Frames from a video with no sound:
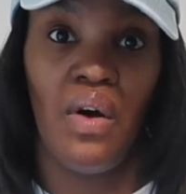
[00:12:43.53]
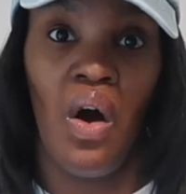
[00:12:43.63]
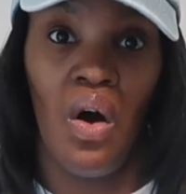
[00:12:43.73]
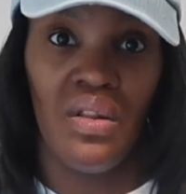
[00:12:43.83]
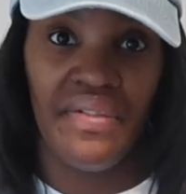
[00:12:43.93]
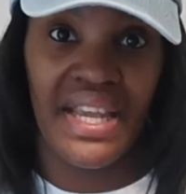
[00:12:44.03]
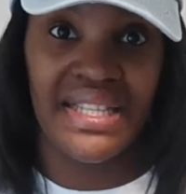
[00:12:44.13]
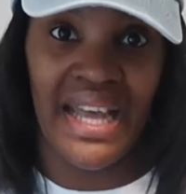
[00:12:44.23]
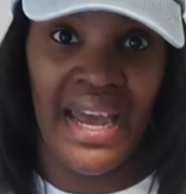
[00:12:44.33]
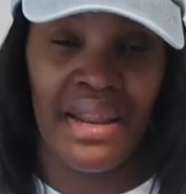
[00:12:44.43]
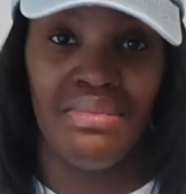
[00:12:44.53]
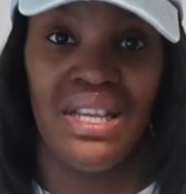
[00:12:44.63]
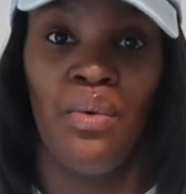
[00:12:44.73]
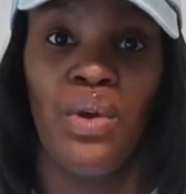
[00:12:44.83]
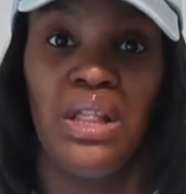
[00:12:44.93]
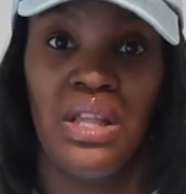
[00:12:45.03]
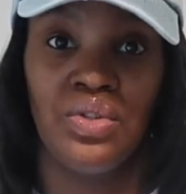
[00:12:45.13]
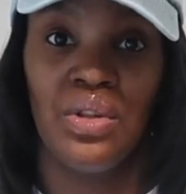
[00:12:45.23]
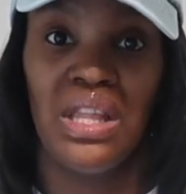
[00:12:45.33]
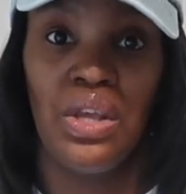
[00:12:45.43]
all of these items, and we
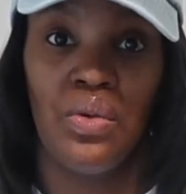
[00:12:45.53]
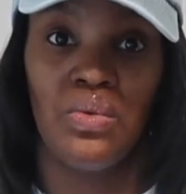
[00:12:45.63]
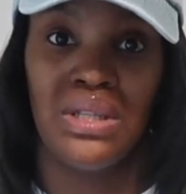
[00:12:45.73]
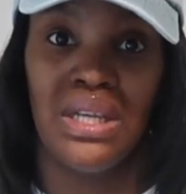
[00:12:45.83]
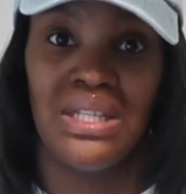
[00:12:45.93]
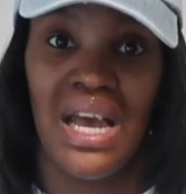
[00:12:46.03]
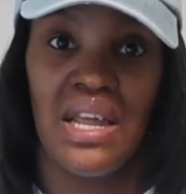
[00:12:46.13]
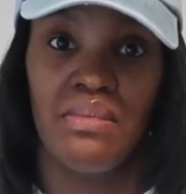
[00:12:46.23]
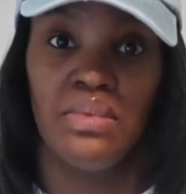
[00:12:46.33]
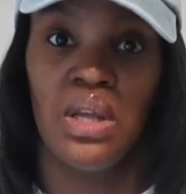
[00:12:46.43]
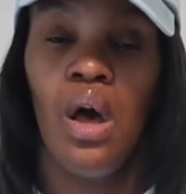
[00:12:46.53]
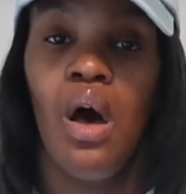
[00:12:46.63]
literally use these items